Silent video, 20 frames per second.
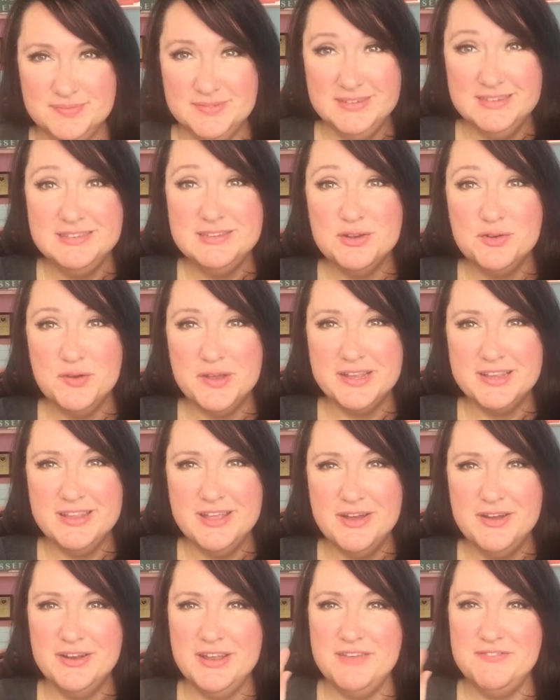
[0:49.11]
Just a quick
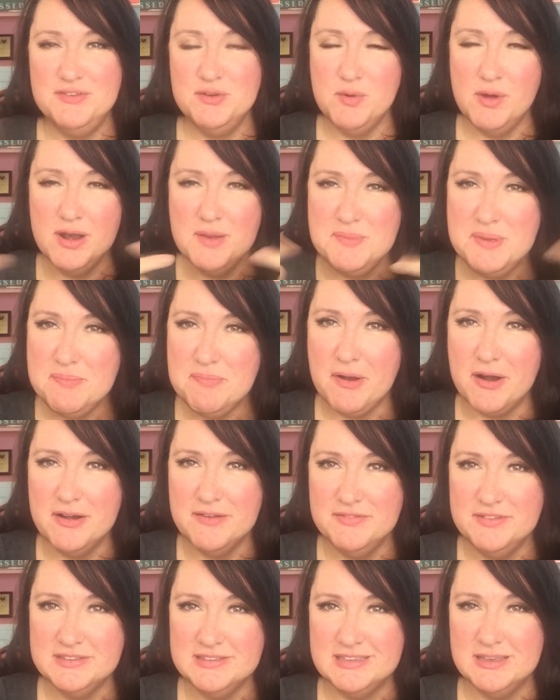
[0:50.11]
note, if you want to be part
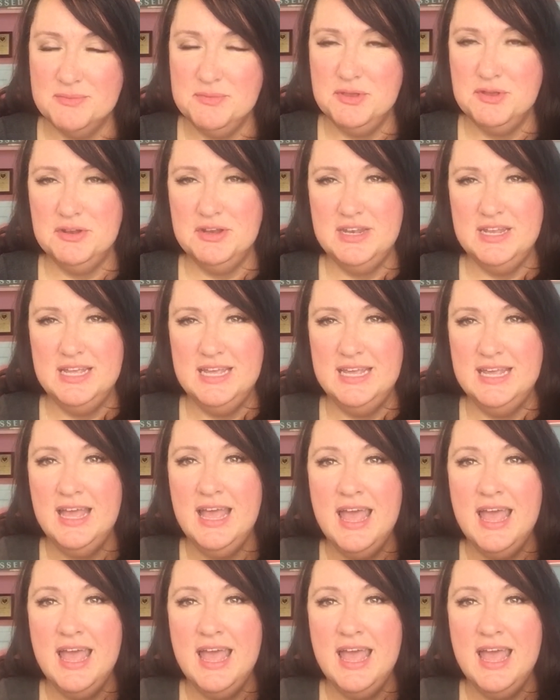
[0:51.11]
of this community,